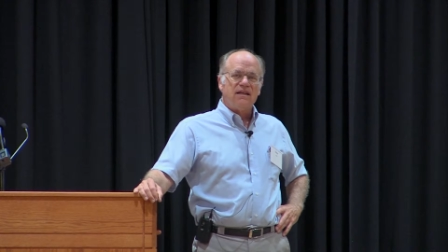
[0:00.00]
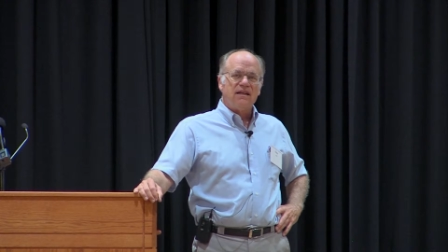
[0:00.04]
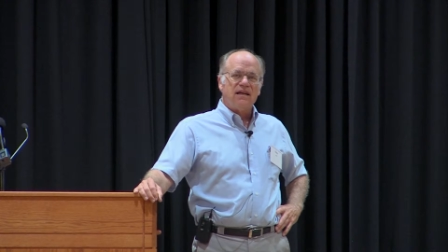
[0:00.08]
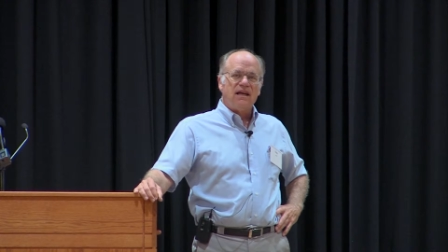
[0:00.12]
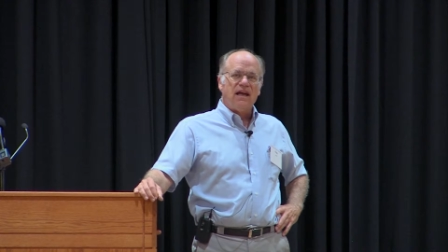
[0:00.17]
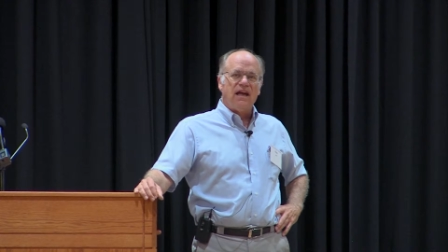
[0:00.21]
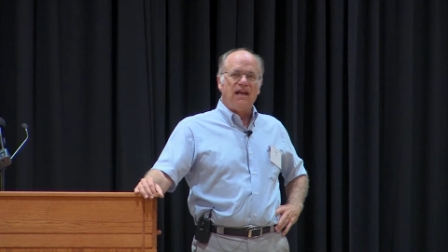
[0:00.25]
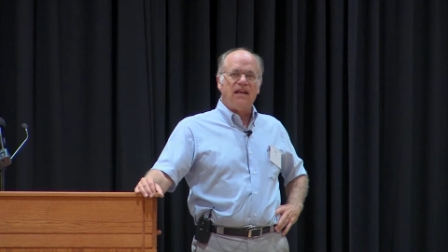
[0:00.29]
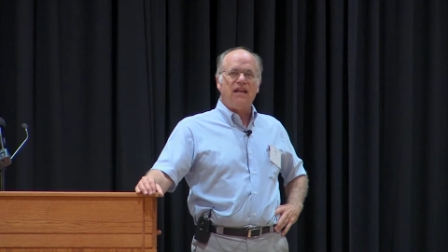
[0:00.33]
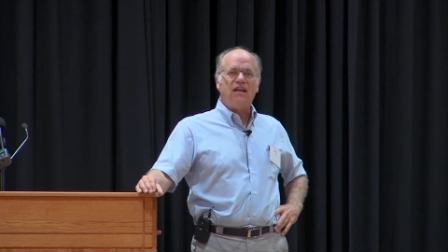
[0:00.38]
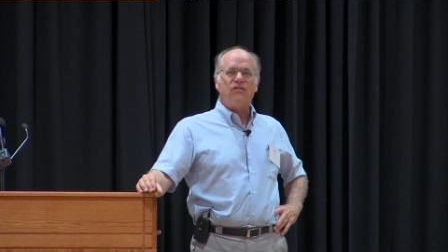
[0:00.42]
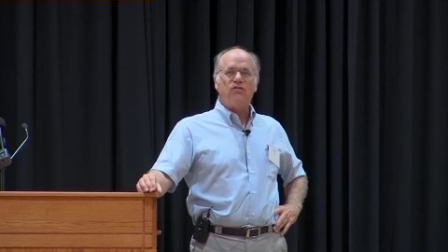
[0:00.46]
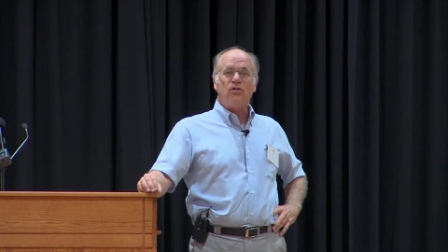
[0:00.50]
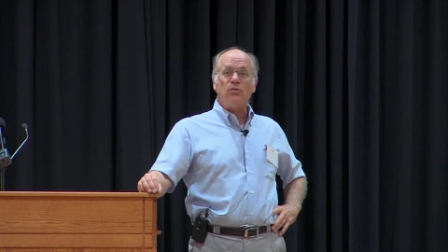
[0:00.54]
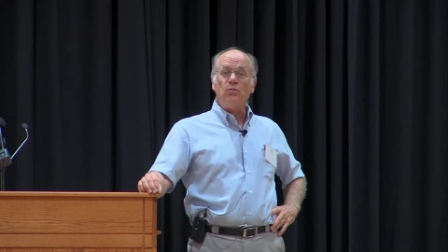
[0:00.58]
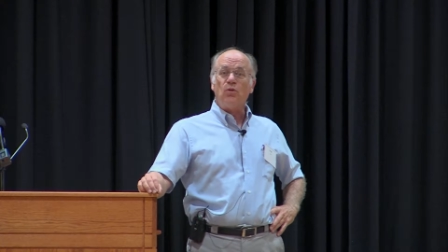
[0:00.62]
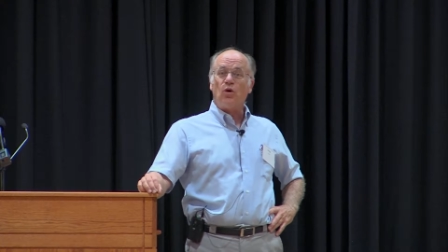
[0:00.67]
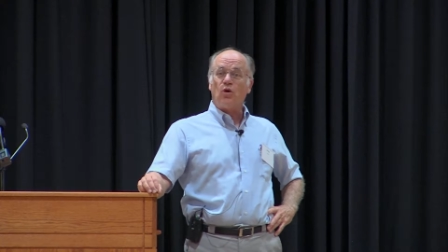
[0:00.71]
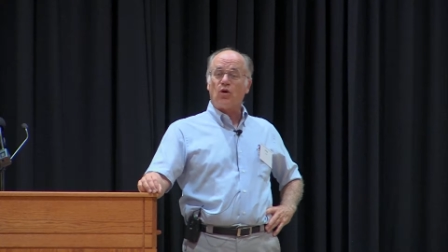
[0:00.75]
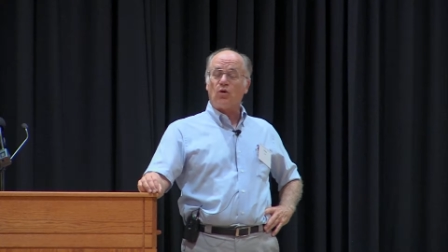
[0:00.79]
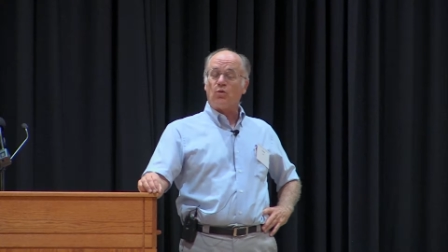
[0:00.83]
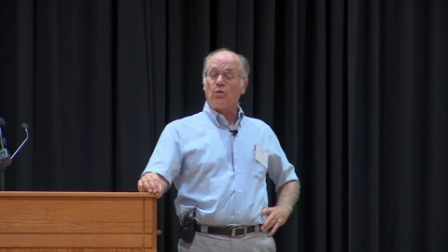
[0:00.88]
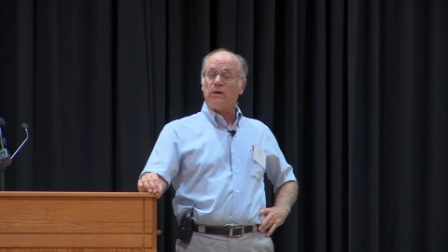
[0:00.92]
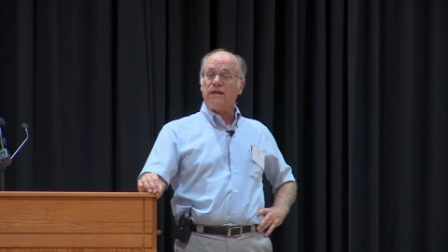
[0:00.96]
And even
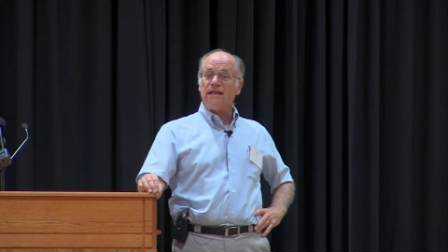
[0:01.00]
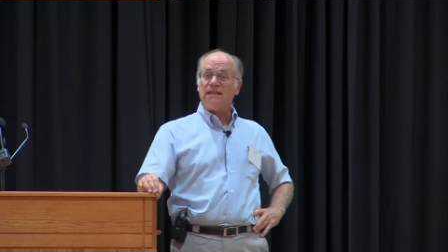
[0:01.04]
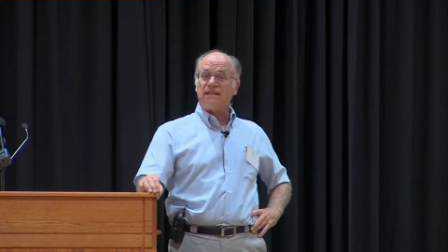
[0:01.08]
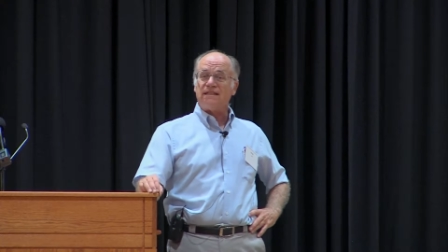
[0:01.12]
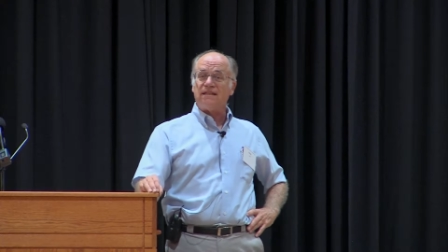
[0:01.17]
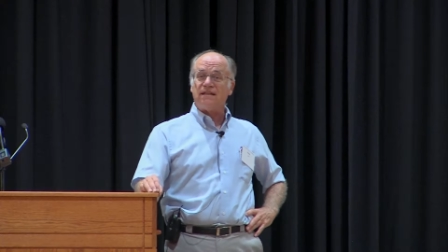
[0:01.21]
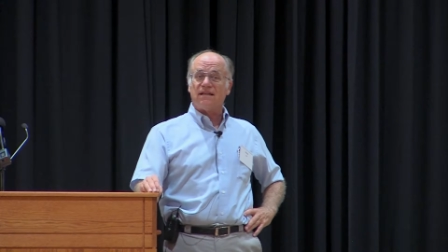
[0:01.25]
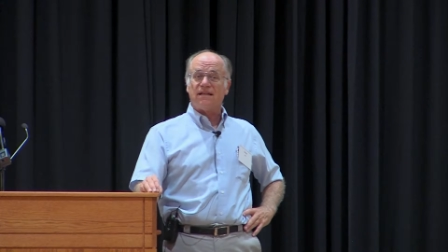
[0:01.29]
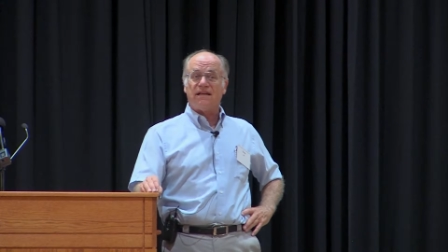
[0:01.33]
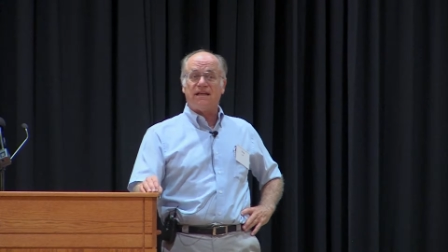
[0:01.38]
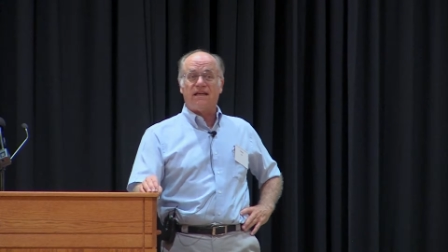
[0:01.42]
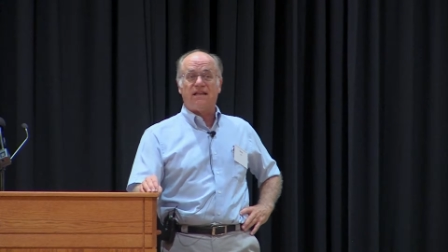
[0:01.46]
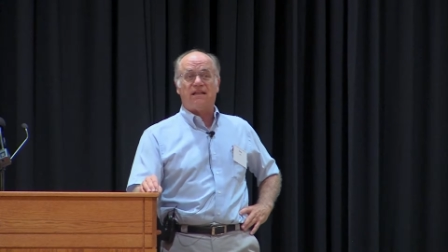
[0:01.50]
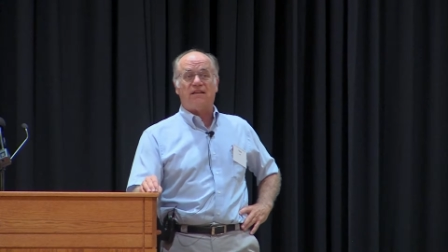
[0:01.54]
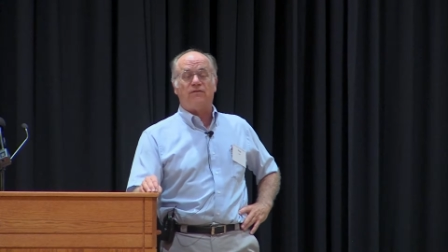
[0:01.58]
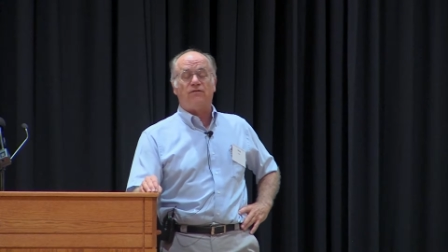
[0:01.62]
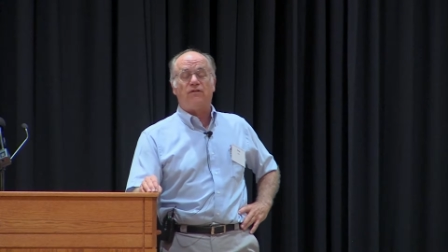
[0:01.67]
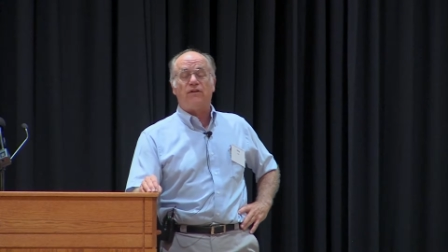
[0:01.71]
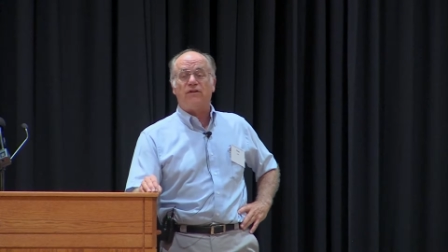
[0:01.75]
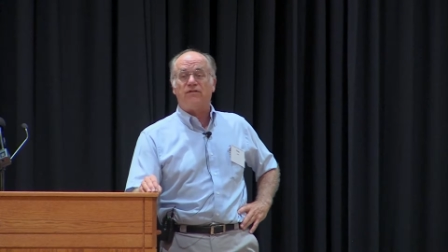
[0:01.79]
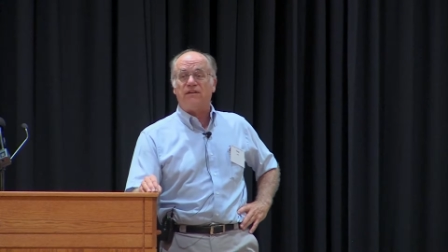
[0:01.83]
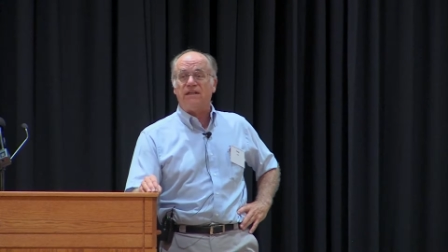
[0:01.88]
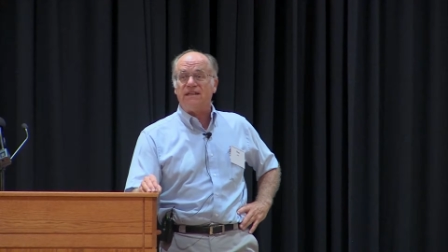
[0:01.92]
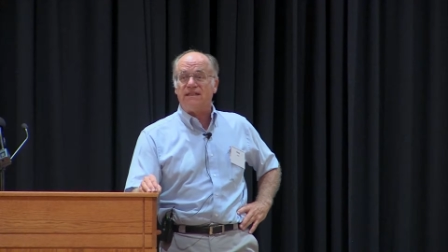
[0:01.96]
more recently than
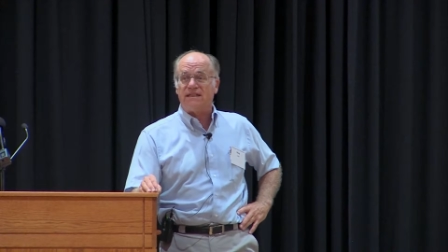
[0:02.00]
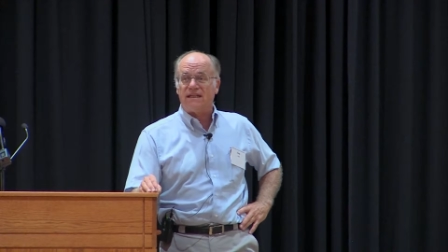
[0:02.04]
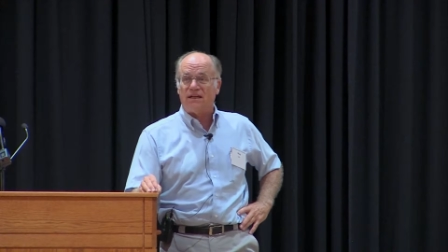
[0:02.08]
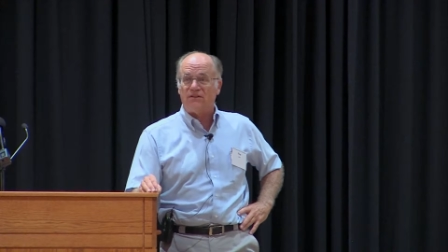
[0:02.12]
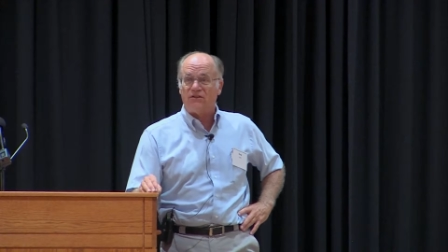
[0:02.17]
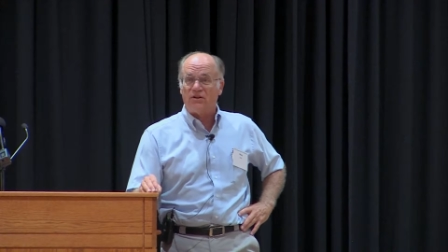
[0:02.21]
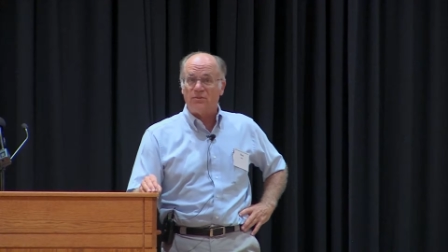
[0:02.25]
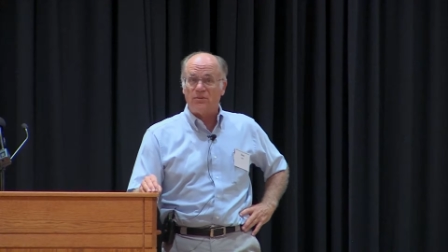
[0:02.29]
57